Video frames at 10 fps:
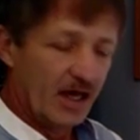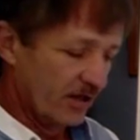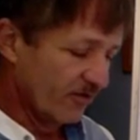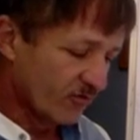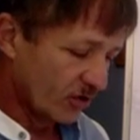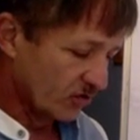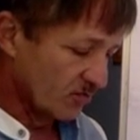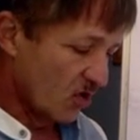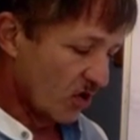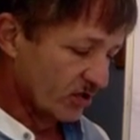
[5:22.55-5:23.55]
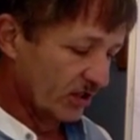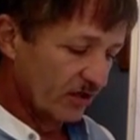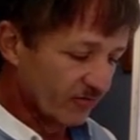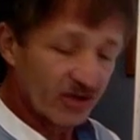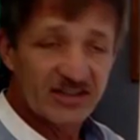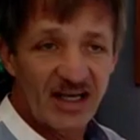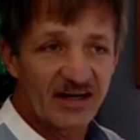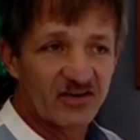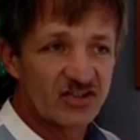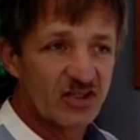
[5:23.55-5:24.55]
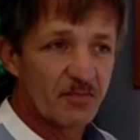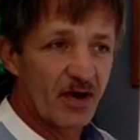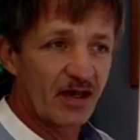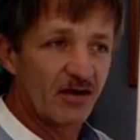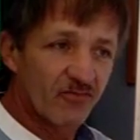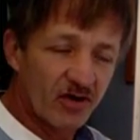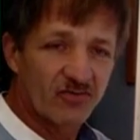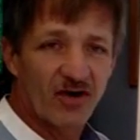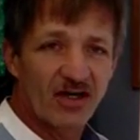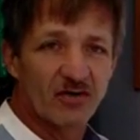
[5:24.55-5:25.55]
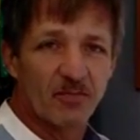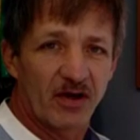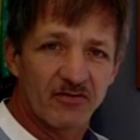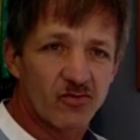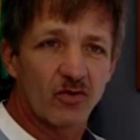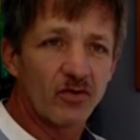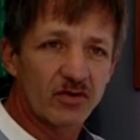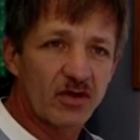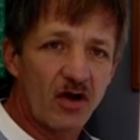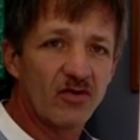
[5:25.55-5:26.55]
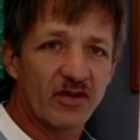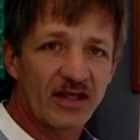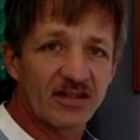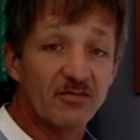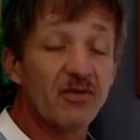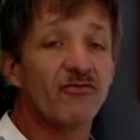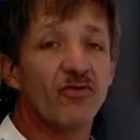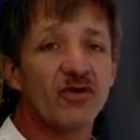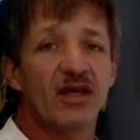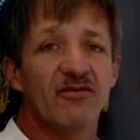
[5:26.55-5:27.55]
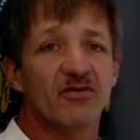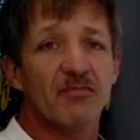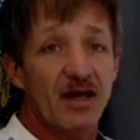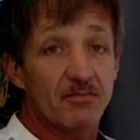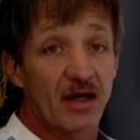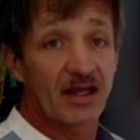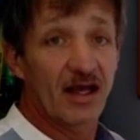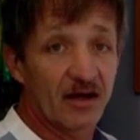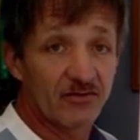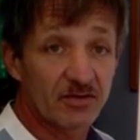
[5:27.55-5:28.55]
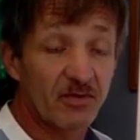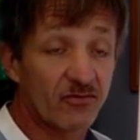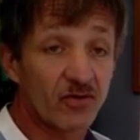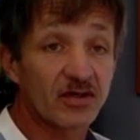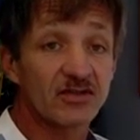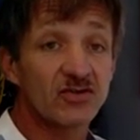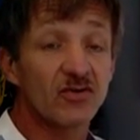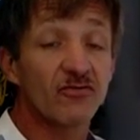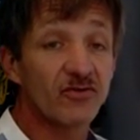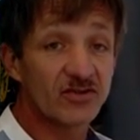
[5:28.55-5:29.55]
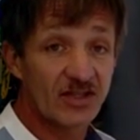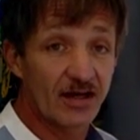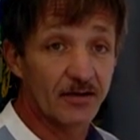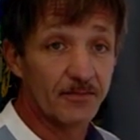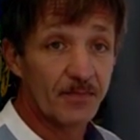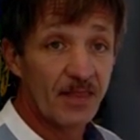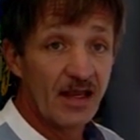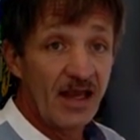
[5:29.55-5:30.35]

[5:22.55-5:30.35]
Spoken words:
you've got to do marketing, you've got salaries to pay, you've got rent to pay, you've got all that thing before you even make money out of it, before you can do your first sale.